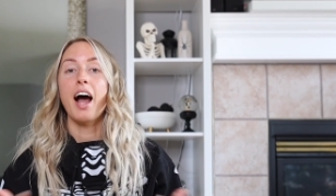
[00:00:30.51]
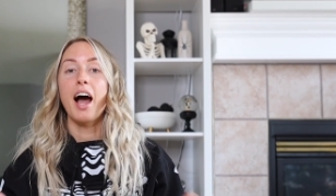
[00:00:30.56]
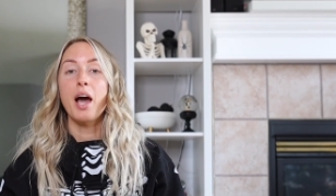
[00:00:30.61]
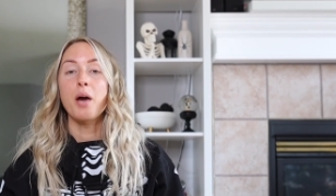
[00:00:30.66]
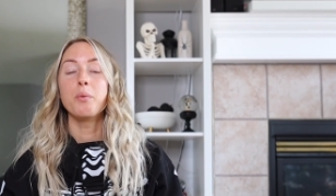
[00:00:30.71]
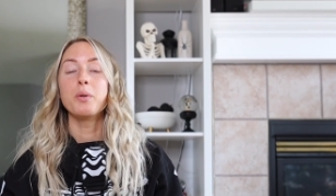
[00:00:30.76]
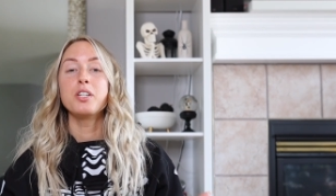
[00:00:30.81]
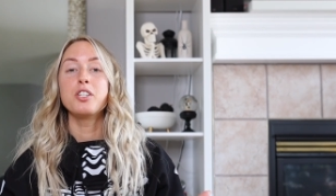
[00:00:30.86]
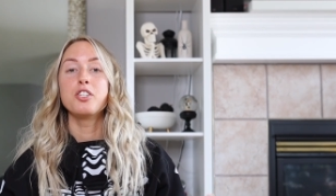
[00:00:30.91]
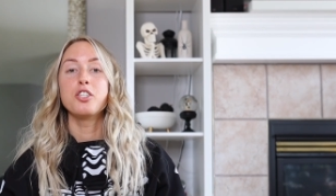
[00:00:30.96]

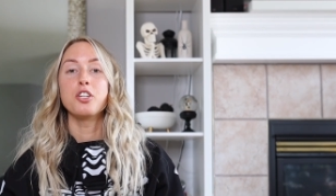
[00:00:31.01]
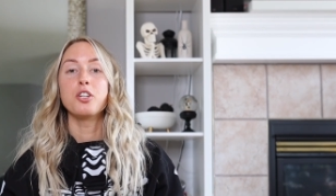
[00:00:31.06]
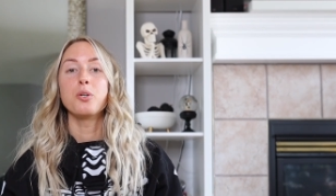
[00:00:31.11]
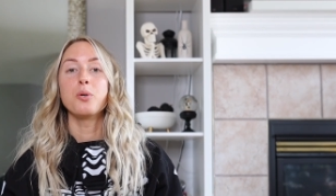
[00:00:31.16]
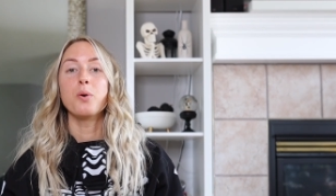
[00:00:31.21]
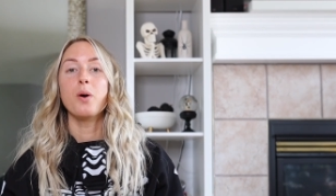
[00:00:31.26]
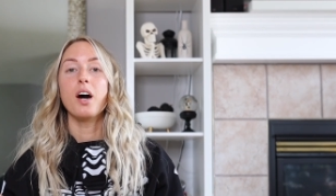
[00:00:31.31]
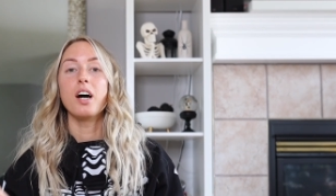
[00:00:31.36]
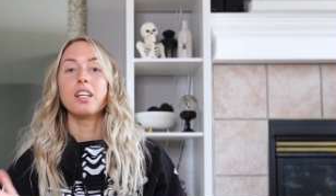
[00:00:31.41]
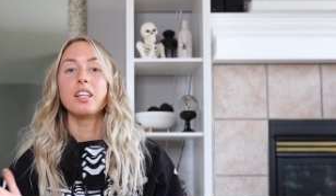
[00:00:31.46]
I would
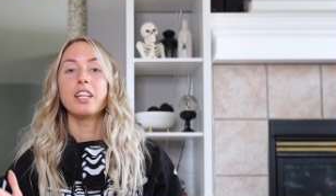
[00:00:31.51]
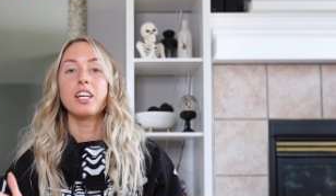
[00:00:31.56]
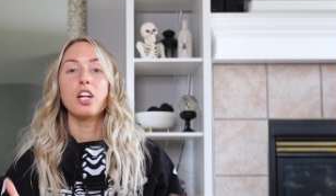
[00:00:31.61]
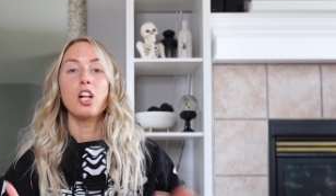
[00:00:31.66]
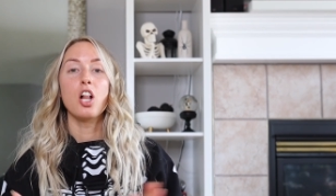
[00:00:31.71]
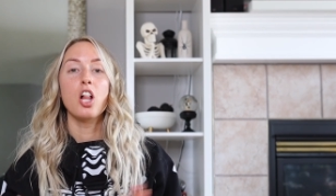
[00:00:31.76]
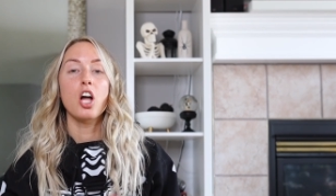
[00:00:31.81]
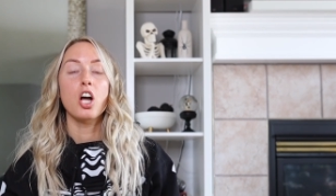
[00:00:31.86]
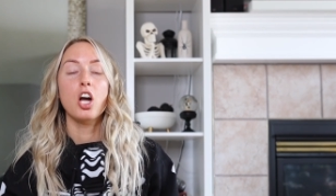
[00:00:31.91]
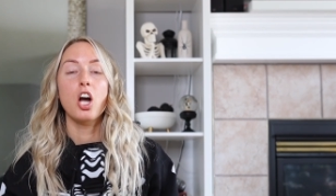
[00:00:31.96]
do a
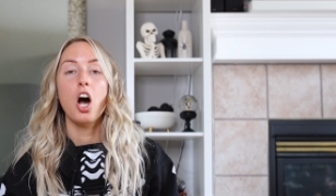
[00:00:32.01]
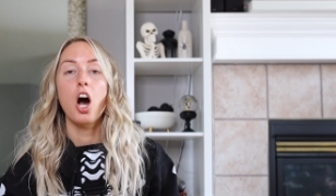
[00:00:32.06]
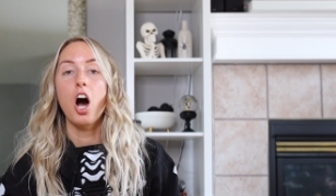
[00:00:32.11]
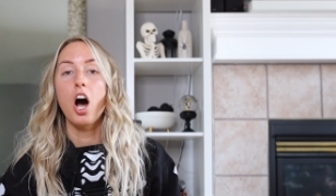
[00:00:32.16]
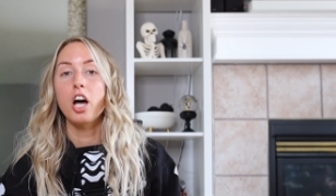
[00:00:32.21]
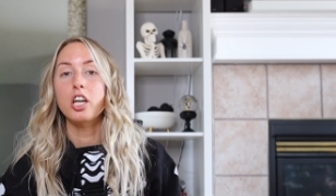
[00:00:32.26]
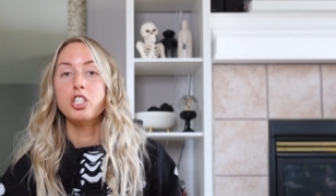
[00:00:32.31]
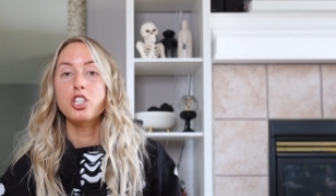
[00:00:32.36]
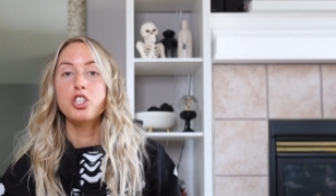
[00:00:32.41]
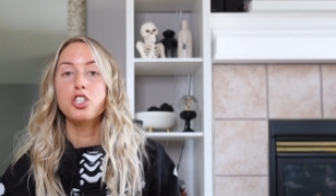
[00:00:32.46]
little
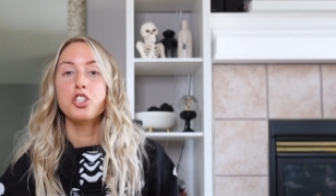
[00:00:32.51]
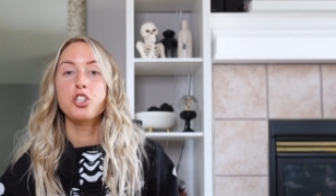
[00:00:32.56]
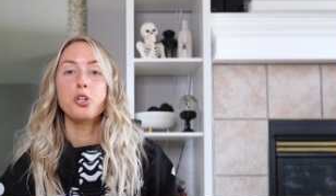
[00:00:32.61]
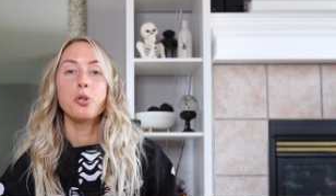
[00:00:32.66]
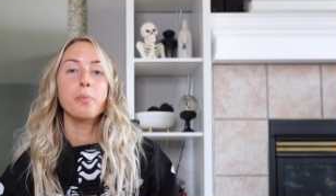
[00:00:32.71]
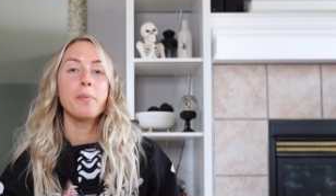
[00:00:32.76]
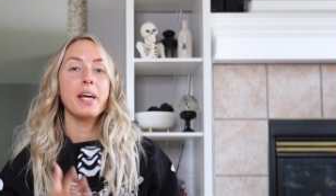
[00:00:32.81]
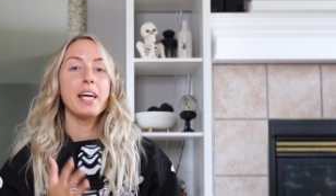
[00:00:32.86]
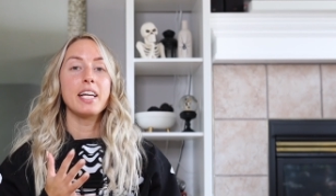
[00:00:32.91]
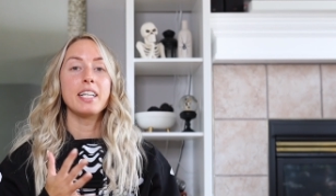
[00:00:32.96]

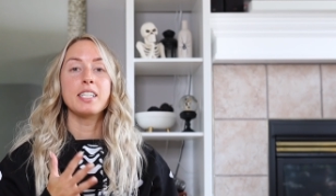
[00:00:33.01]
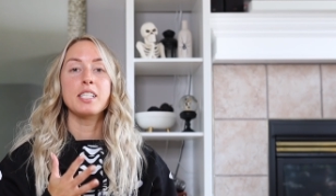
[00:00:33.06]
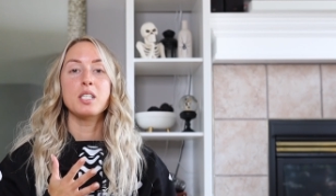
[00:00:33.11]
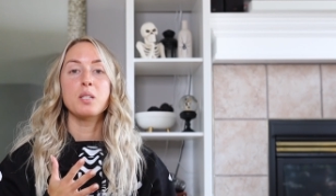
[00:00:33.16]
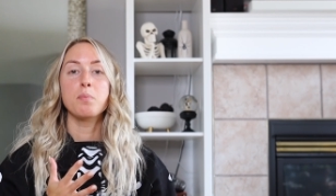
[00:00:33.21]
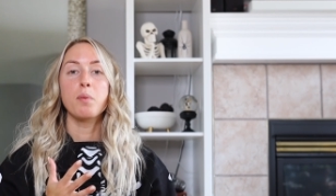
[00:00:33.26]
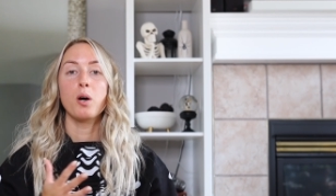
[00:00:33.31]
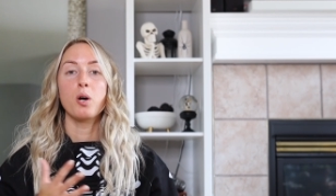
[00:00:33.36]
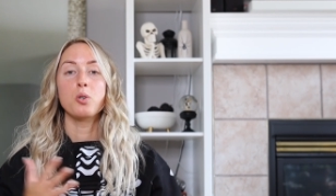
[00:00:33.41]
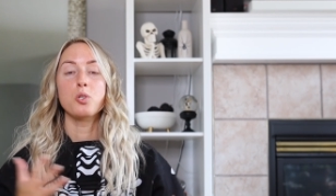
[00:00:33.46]
costume
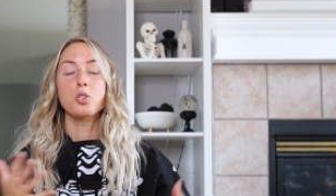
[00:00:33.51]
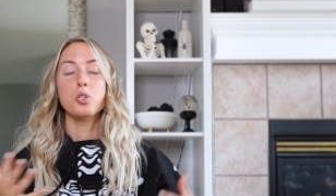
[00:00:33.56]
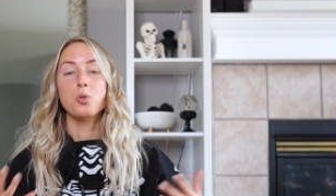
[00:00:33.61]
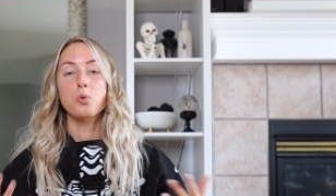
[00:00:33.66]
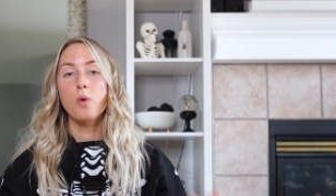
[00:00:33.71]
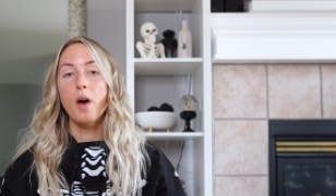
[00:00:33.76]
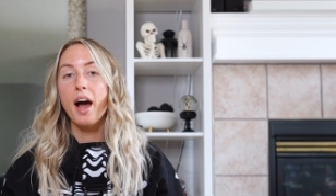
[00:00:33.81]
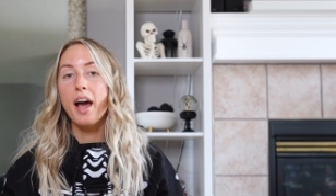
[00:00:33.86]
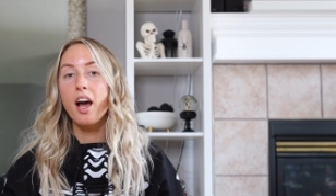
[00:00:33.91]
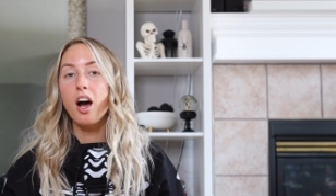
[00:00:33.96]
inspo
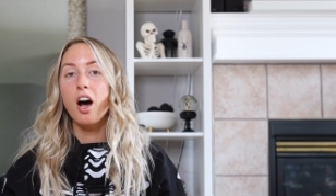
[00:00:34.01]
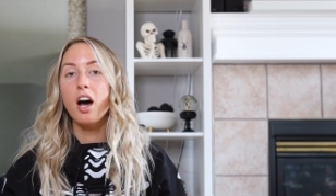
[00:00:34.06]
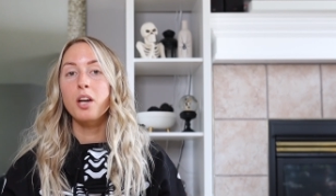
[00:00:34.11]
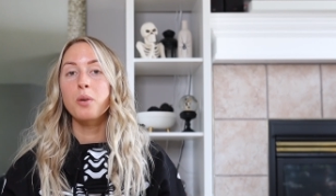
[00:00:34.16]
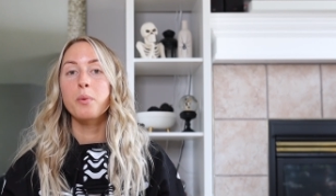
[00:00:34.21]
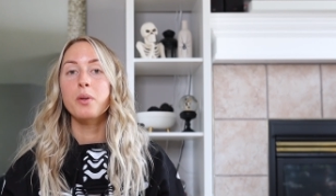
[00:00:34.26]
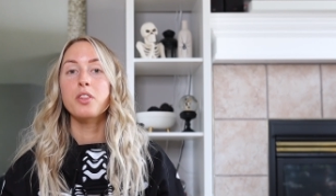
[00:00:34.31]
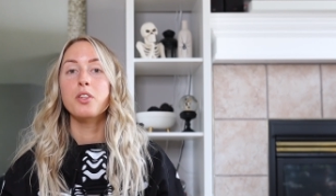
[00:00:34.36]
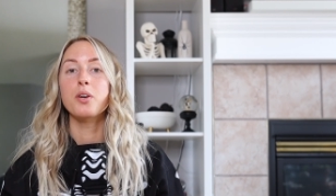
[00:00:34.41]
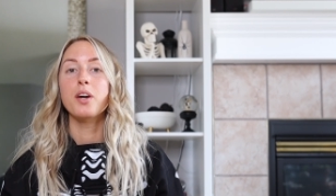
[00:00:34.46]
try
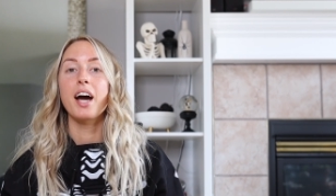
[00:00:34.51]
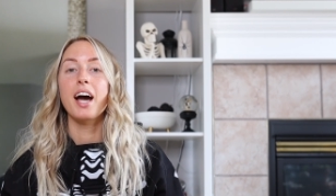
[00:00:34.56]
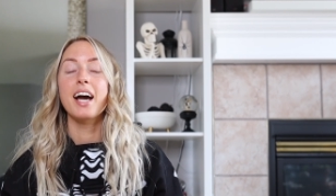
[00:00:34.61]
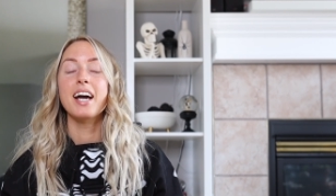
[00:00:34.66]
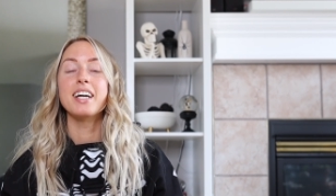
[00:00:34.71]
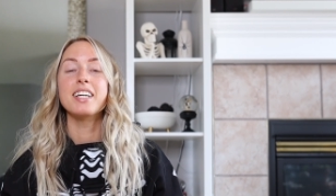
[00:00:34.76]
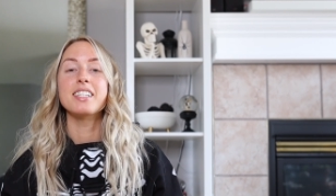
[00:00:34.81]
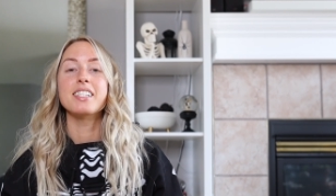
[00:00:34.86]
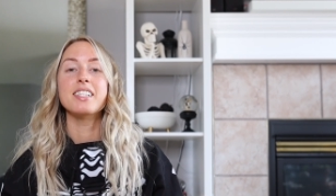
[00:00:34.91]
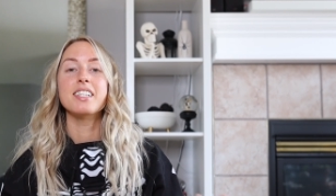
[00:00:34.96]
on with you
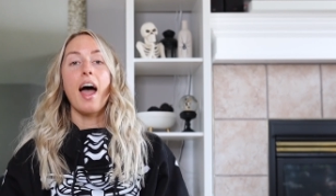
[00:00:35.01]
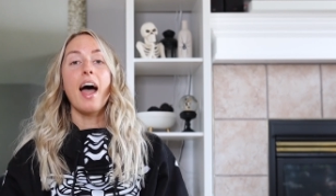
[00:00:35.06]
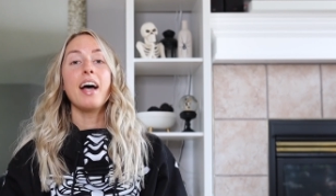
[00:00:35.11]
guys.